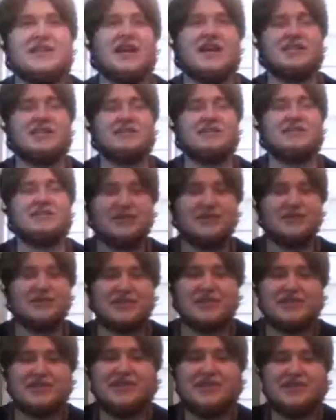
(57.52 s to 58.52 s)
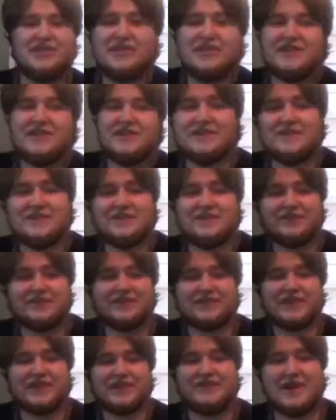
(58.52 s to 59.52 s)
experts?
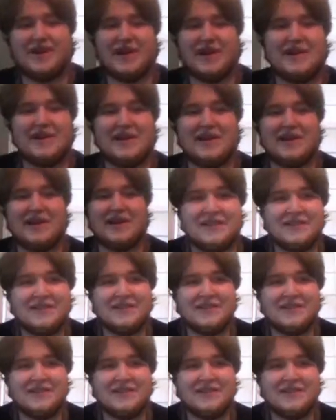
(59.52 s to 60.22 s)
Right?